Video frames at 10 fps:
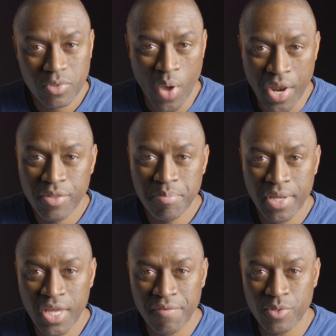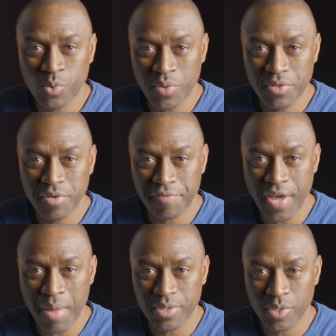Do any of the behaviors within your
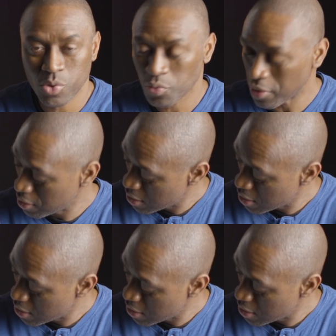family history